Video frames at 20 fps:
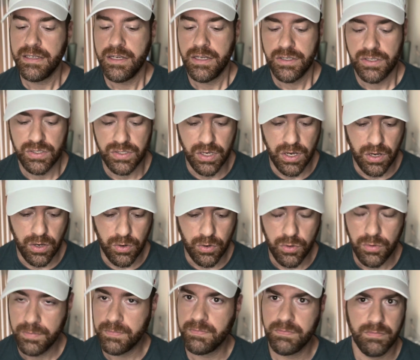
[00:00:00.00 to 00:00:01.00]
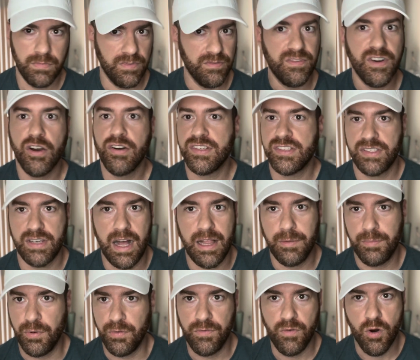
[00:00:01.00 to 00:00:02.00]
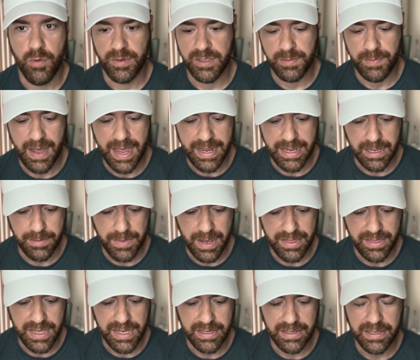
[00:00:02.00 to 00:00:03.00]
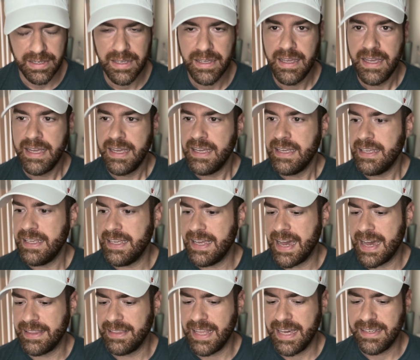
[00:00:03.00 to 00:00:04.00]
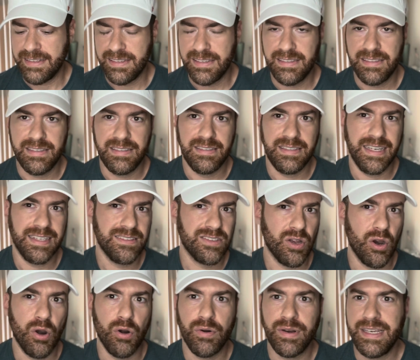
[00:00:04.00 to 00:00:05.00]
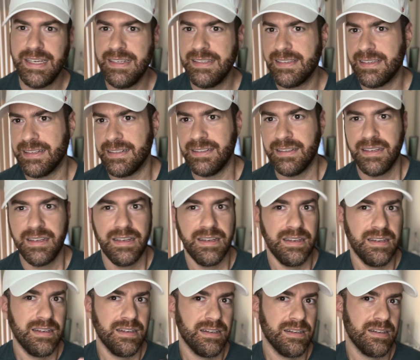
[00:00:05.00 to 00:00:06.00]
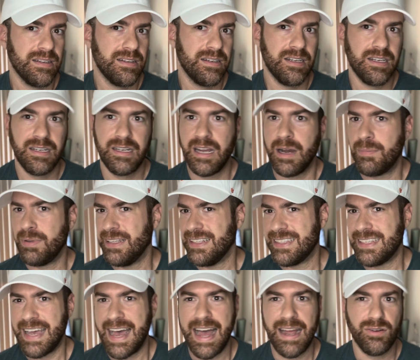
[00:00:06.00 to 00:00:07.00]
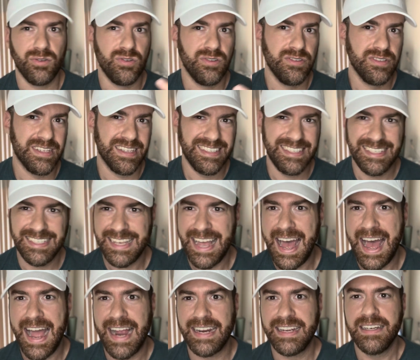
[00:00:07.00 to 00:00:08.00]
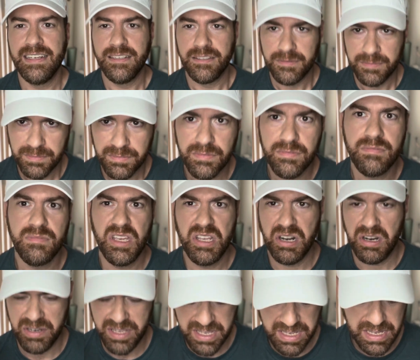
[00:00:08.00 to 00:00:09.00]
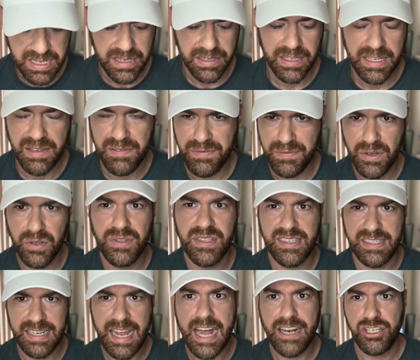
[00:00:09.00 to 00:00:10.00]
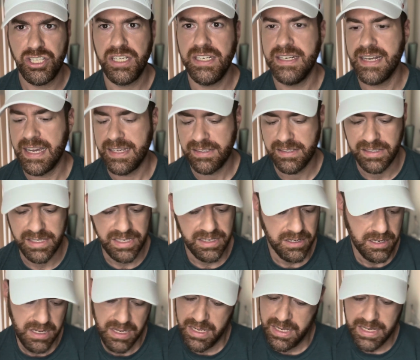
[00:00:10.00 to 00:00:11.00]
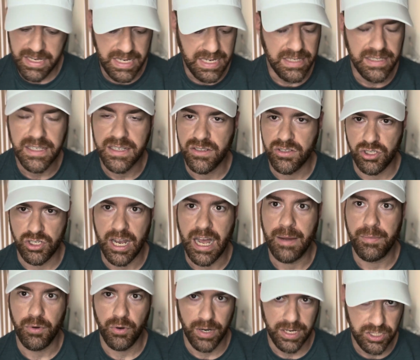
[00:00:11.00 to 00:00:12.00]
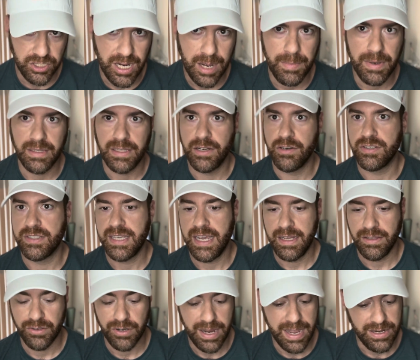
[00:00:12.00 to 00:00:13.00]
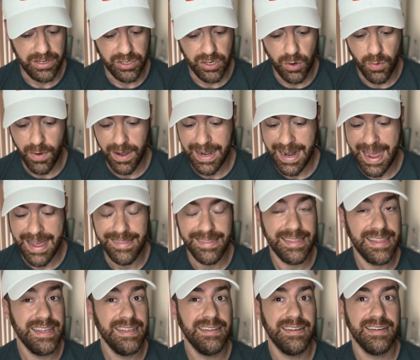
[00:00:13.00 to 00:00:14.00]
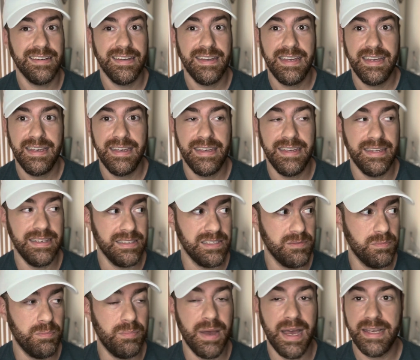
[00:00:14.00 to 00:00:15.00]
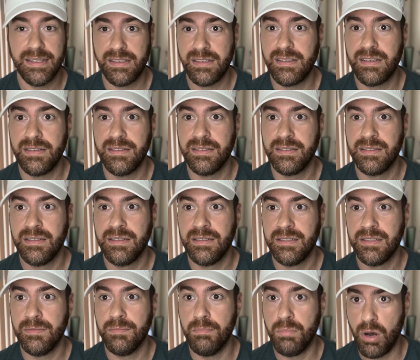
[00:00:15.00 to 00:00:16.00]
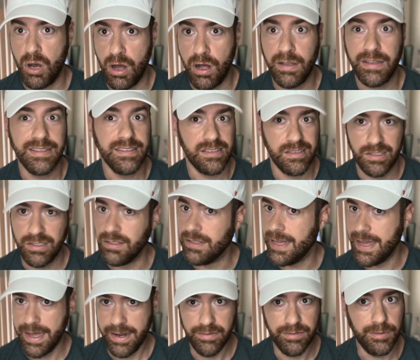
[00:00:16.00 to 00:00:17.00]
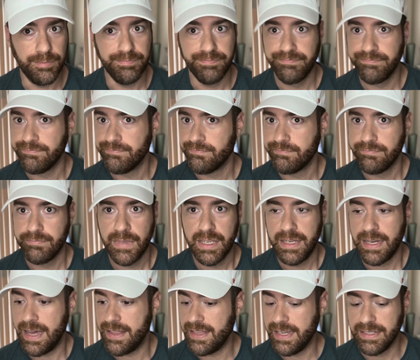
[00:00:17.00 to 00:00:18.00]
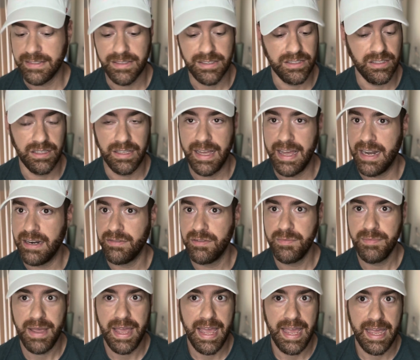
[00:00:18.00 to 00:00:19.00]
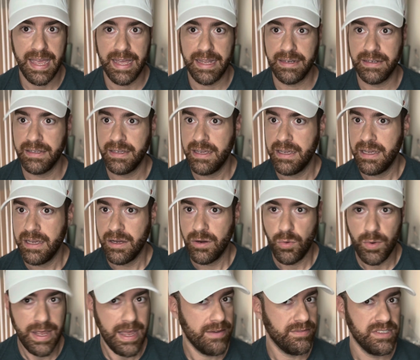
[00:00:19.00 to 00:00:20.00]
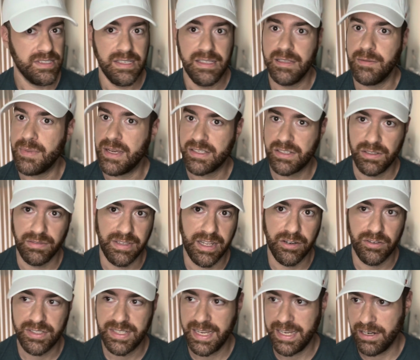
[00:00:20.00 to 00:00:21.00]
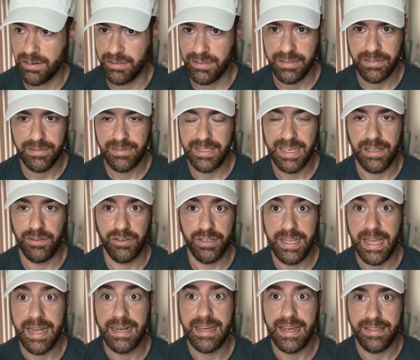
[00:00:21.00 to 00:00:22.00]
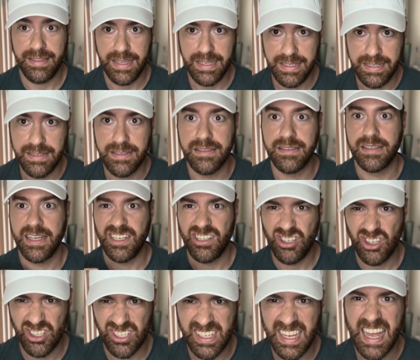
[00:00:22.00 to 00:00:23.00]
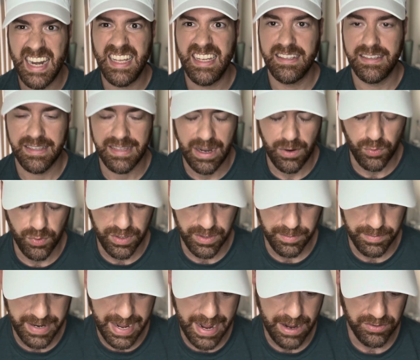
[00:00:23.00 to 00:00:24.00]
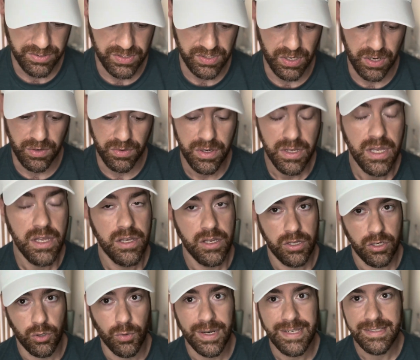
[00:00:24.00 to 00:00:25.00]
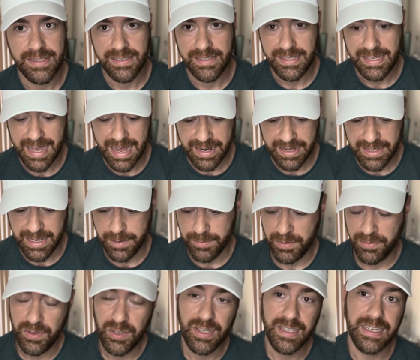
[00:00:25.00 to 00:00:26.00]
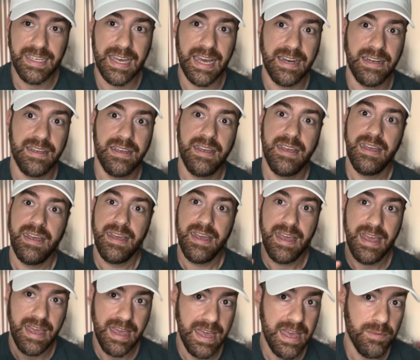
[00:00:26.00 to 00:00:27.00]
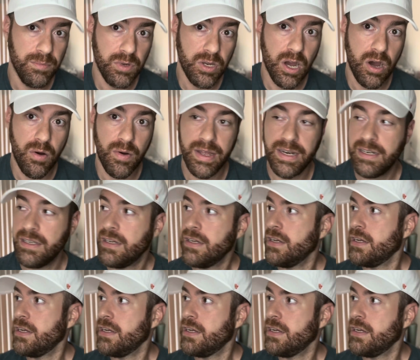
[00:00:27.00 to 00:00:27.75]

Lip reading: So very solid performance by him. I think he had like 6 hurries and a couple of tackles, a sack. He filled the stat sheet nicely. He did his job. Great job by Leonard Taylor. And you know what? I think his best ball is still ahead of him. I think it's still ahead of him, and we haven't seen the best of Leonard Taylor yet. I think he's like just getting into that rhythm now. So great to see out of him. If you can get him going,